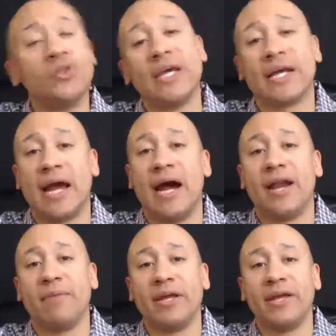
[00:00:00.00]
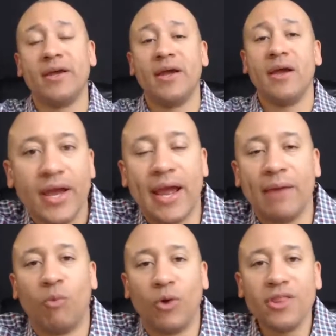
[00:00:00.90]
the economy.
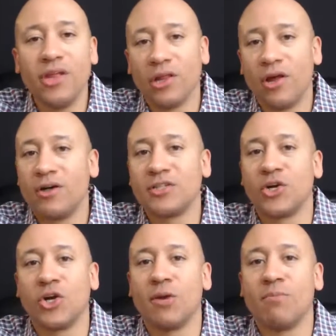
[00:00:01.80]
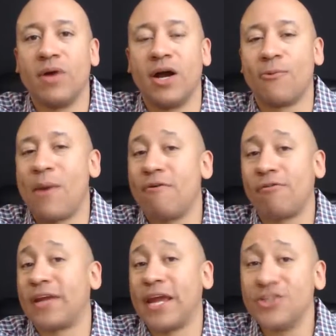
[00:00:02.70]
And one of the long-term
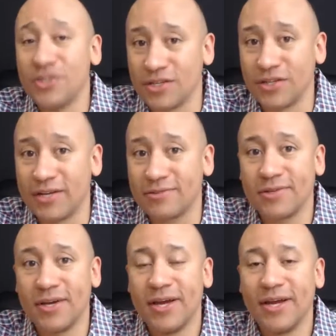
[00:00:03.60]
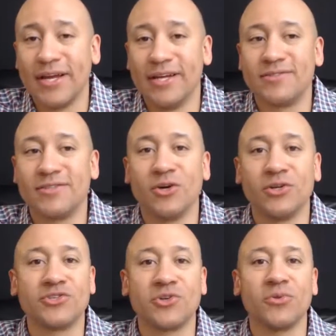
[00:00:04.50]
ramifications of this is,
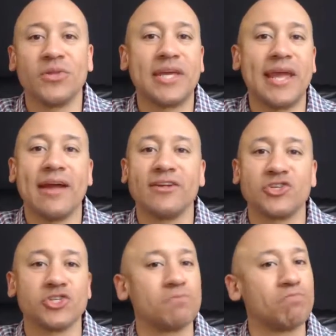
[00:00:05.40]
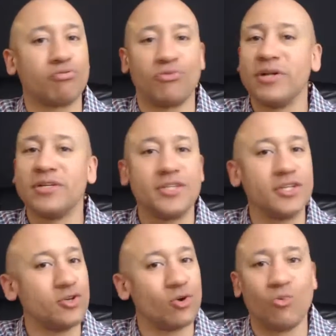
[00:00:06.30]
you certainly can't just print
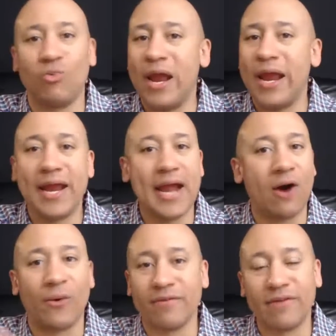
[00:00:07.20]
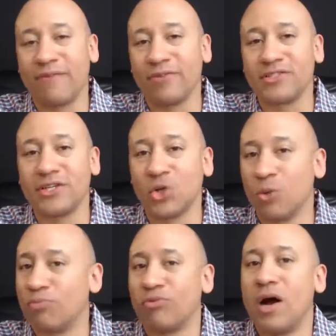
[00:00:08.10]
your way out of every single
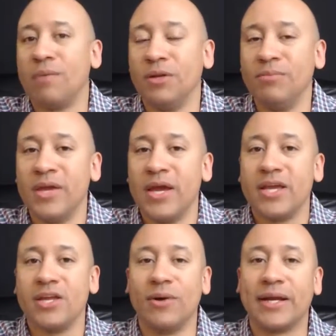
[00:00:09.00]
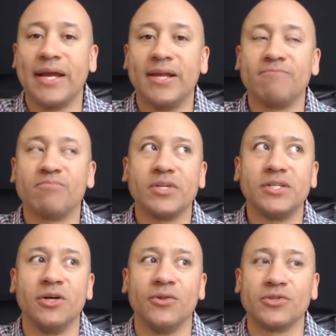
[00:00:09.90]
problem. Again,
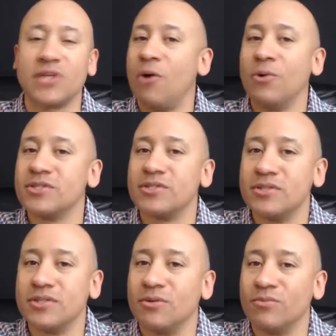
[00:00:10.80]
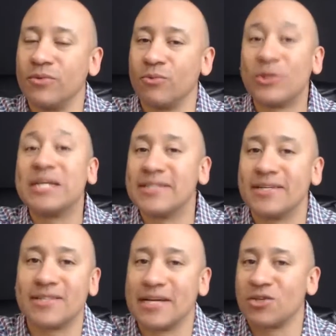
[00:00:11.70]
there's always,
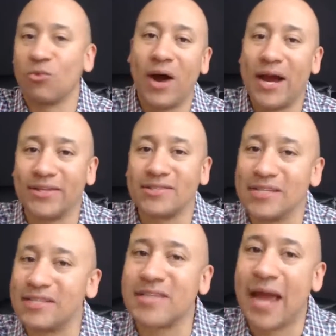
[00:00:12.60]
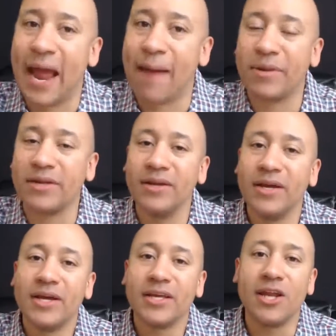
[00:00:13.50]
reasons as to why this needs to happen,
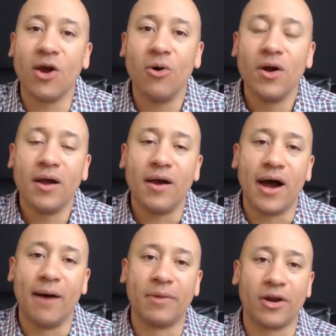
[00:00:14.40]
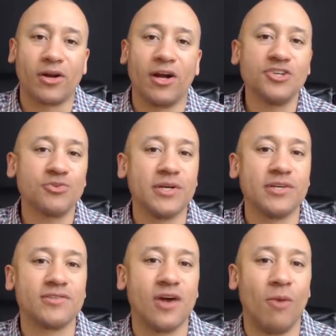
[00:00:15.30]
but our country
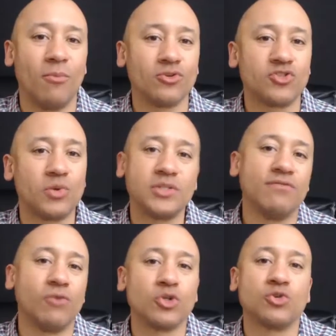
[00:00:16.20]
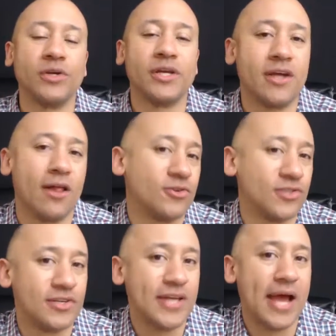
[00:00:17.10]
is almost $24 trillion
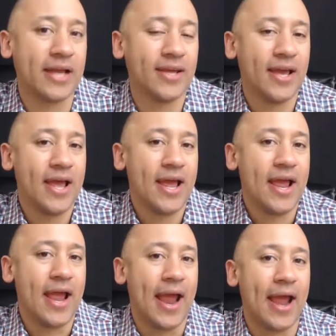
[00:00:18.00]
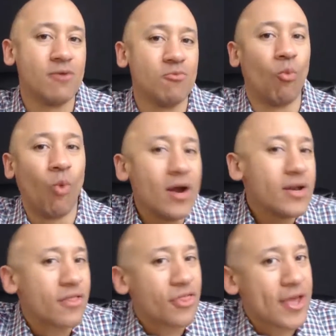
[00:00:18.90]
in debt. And
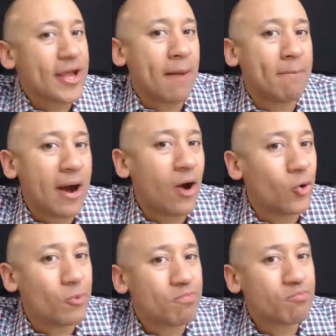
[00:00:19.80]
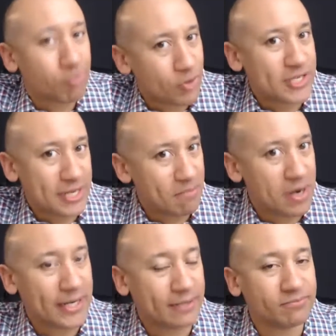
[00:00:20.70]
one thing about printing
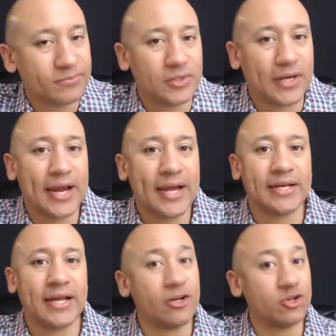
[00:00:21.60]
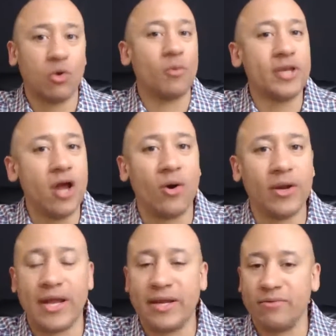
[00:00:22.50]
money, okay, and here's what we know,
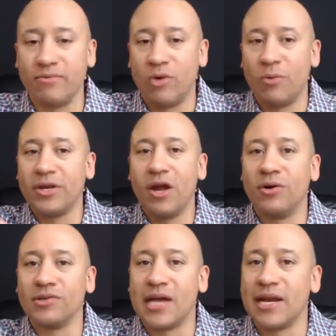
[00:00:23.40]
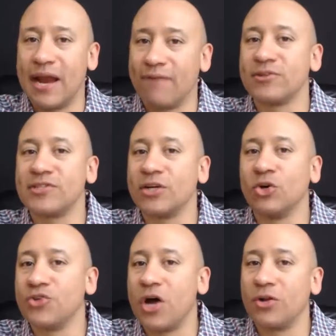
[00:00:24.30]
and what we know is that every single
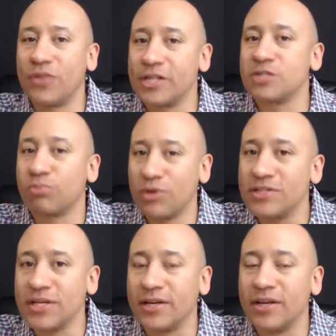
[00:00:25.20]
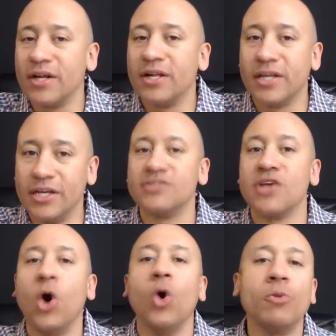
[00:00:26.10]
dollar that is printed is
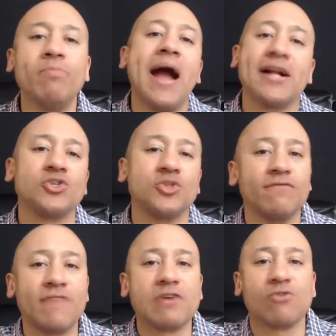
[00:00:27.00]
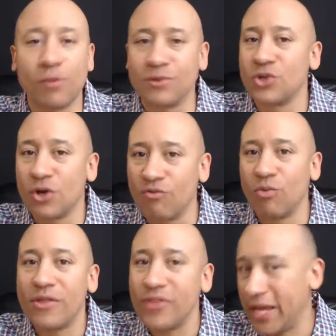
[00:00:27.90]
owed back to the Federal Reserve
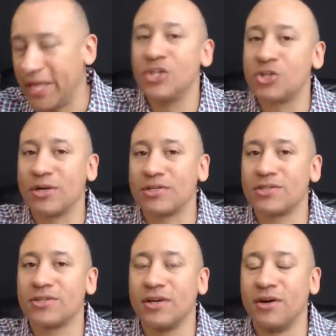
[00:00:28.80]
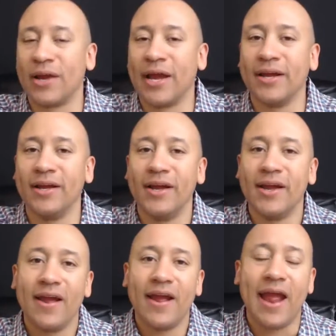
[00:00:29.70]
with interest, okay?
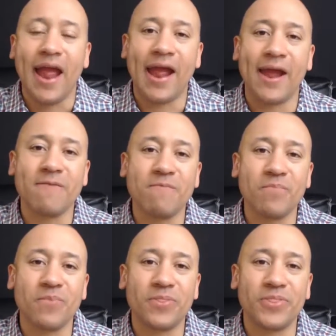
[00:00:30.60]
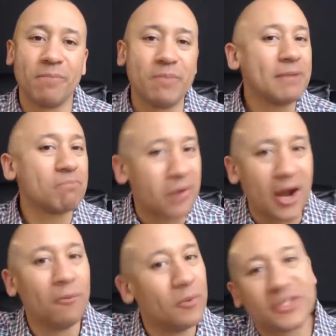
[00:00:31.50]
And the big
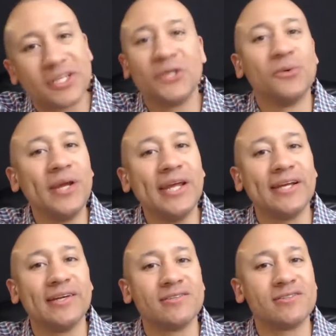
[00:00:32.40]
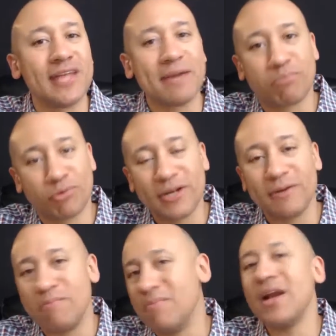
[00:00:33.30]
problem with QE is they
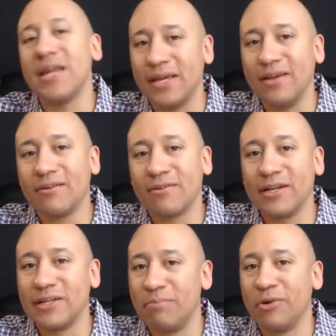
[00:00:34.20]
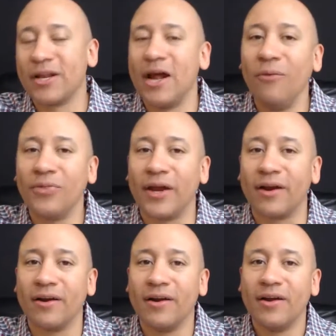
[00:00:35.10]
print money, right, and they put it out
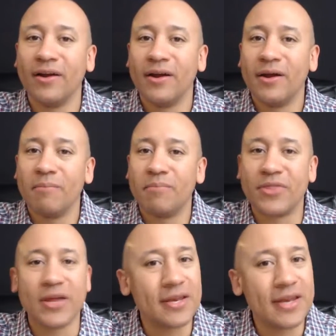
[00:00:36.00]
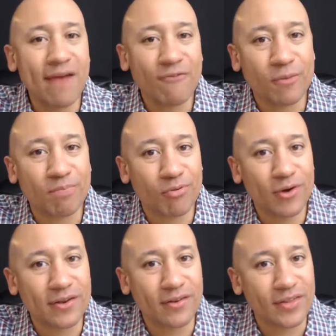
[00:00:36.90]
there, but they never
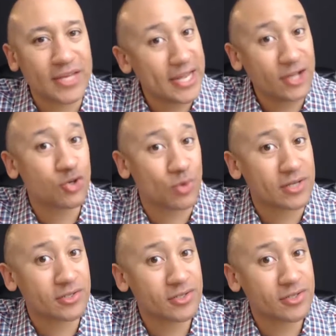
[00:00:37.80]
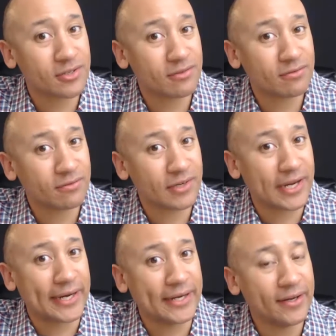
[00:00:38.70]
print the interest,
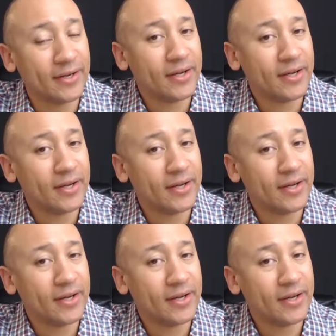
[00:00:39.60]
okay?